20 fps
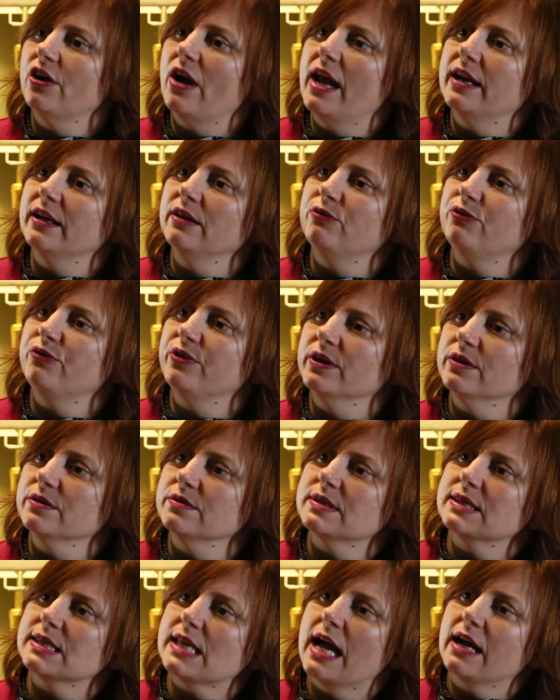and it
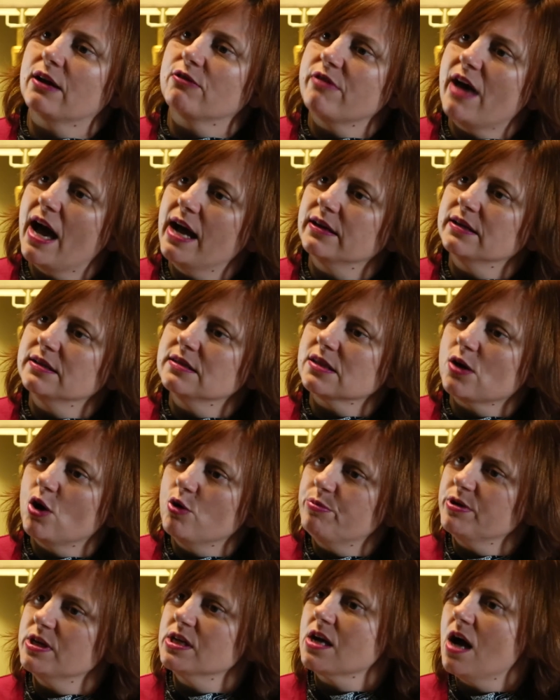feels like that is
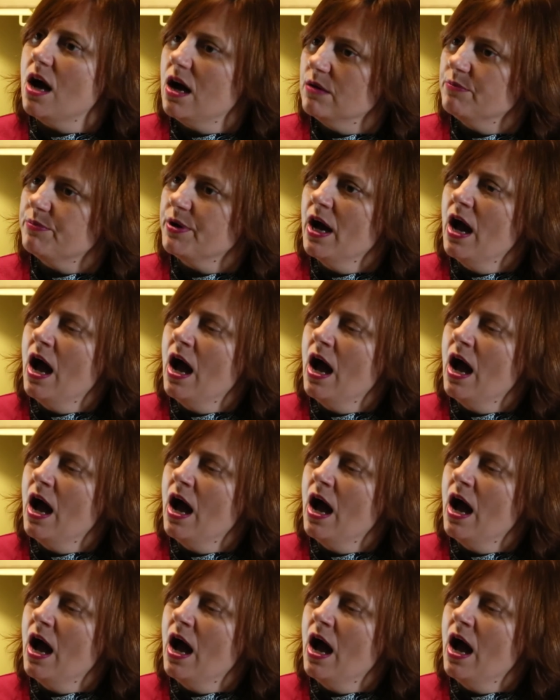opening up.